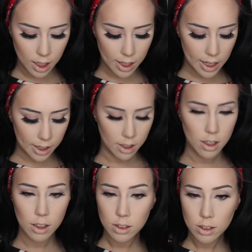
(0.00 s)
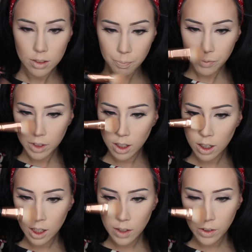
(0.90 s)
And if
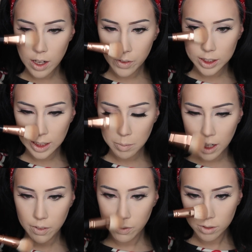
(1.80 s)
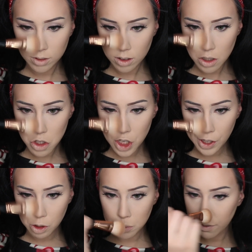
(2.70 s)
you've never seen my
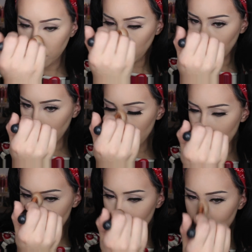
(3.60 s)
channel before,